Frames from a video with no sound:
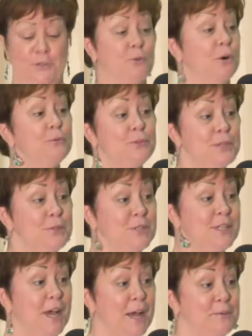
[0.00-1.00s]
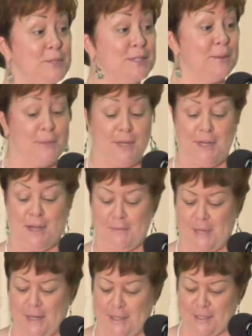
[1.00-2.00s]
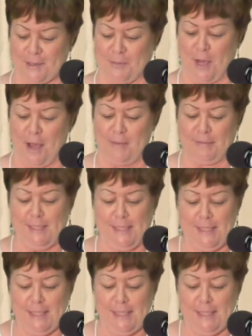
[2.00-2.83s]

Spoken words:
I drove to UCI with somebody I met at SPOP.